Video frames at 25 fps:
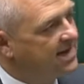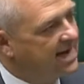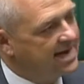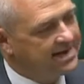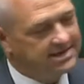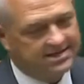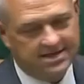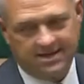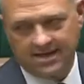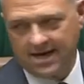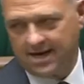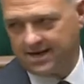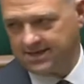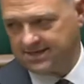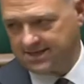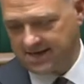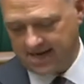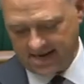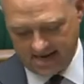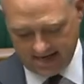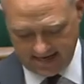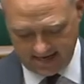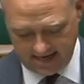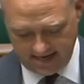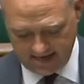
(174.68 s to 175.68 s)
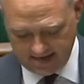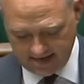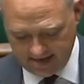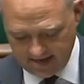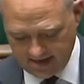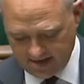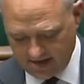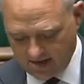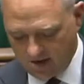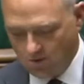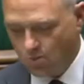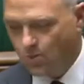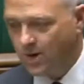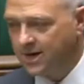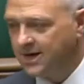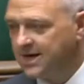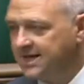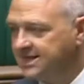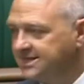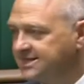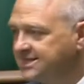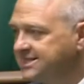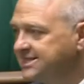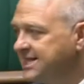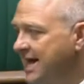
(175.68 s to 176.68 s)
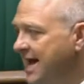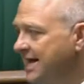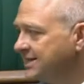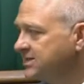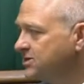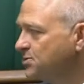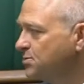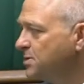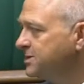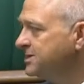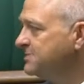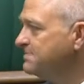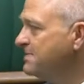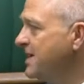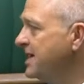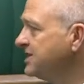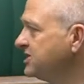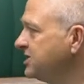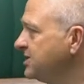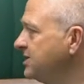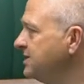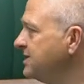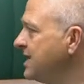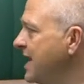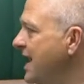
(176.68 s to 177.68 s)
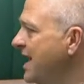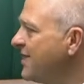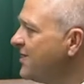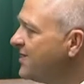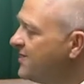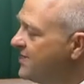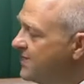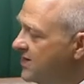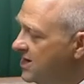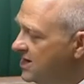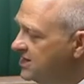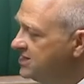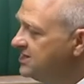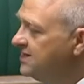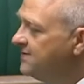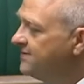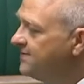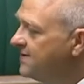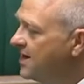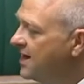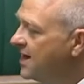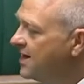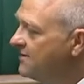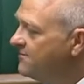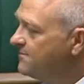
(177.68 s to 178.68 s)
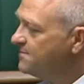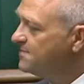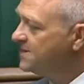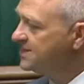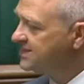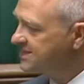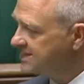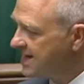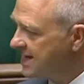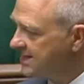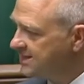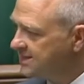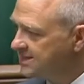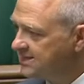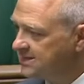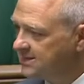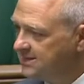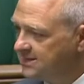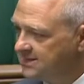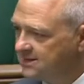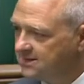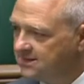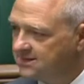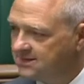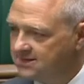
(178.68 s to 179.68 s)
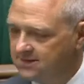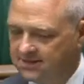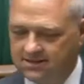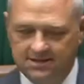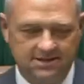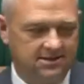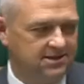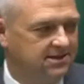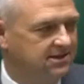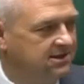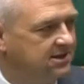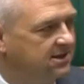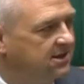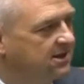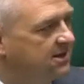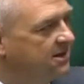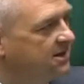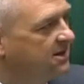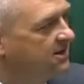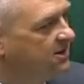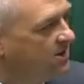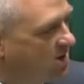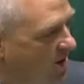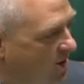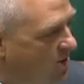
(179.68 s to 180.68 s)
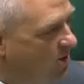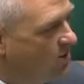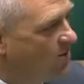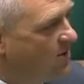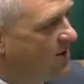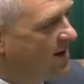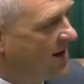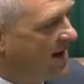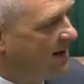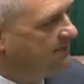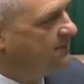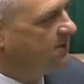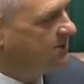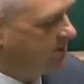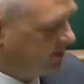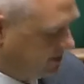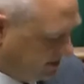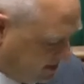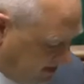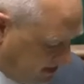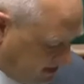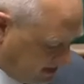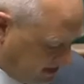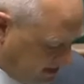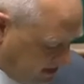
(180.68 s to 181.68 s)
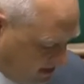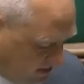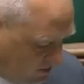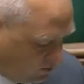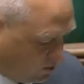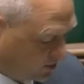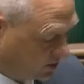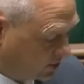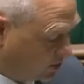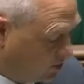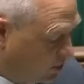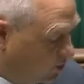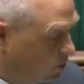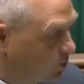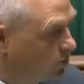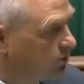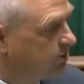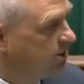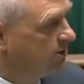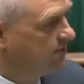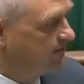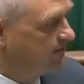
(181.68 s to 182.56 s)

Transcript: later that day, when his SATs were measured at 35%, no ambulance was called.